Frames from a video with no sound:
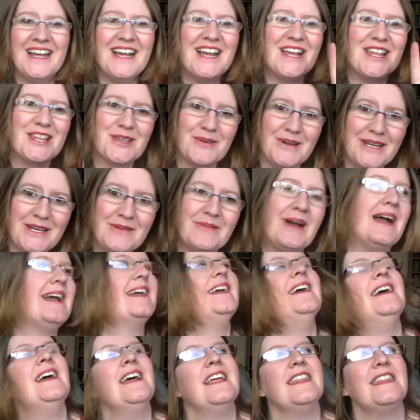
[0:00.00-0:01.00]
So
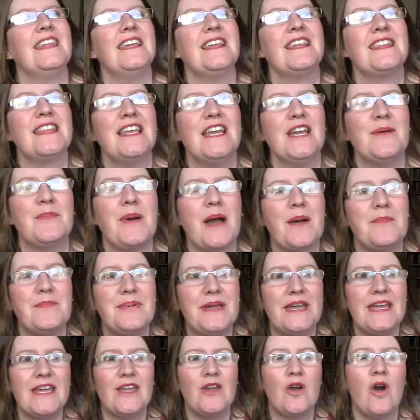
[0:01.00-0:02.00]
anyway, this thing about
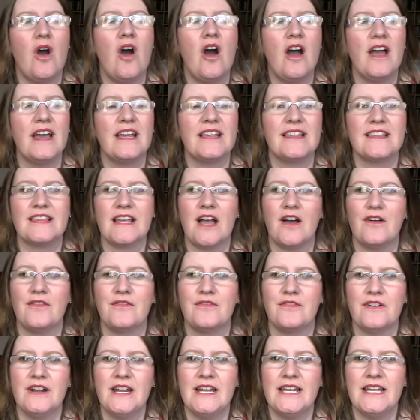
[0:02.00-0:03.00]
being your highest
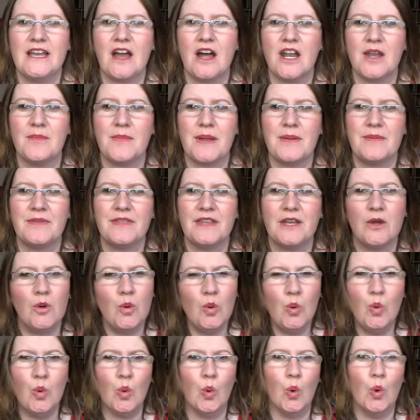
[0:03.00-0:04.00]
self really kind of made me think,
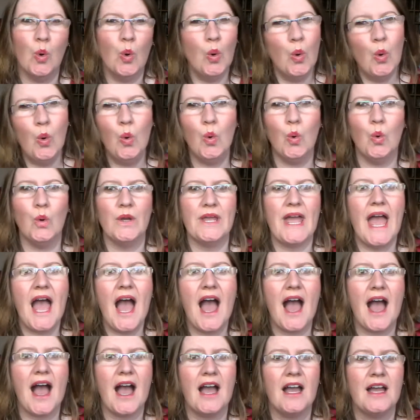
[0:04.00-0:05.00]
ooh,
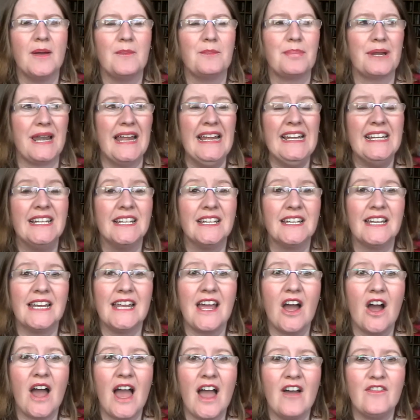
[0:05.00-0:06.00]
yeah, blatantly
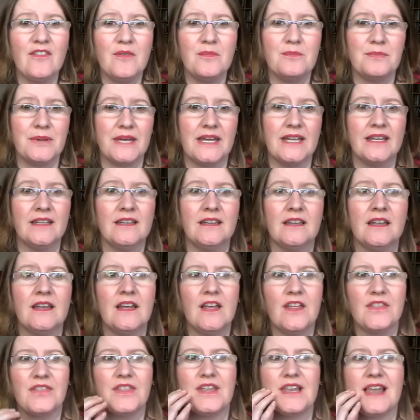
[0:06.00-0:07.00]
I haven't been
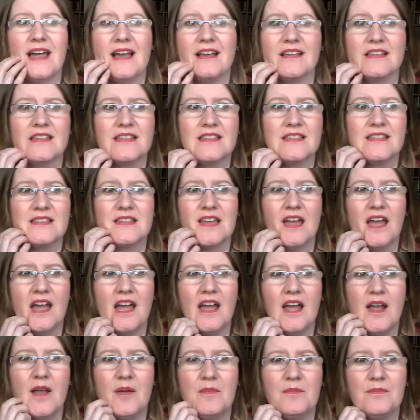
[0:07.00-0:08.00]
the last,
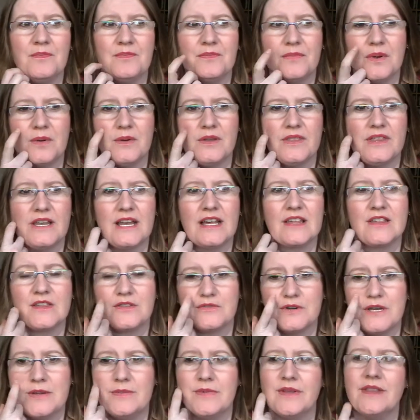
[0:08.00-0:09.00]
probably the last
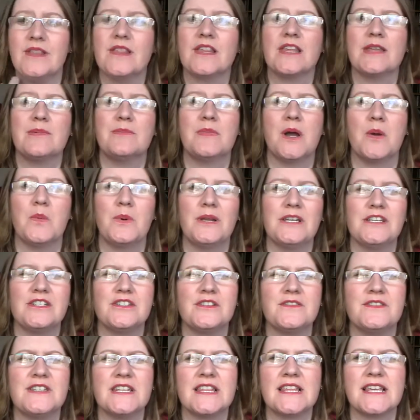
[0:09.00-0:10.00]
3 months in my
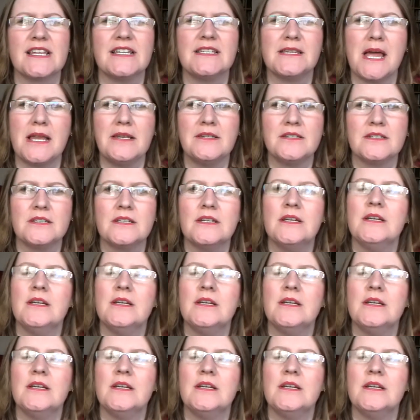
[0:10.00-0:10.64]
winter of discontent.